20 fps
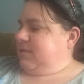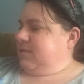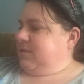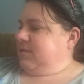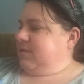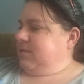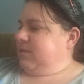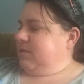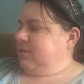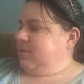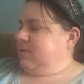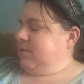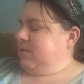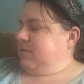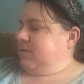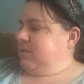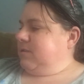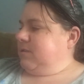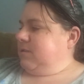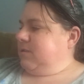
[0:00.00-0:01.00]

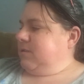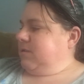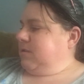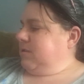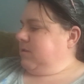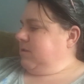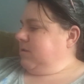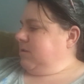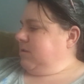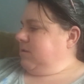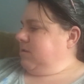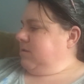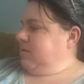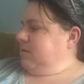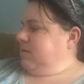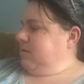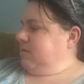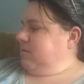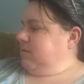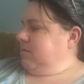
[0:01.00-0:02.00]

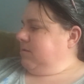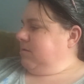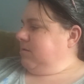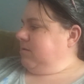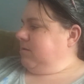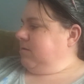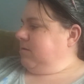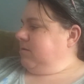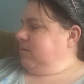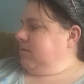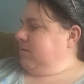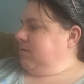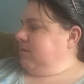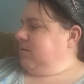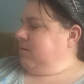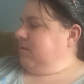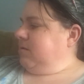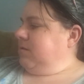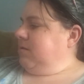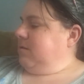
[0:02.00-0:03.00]
[no speech]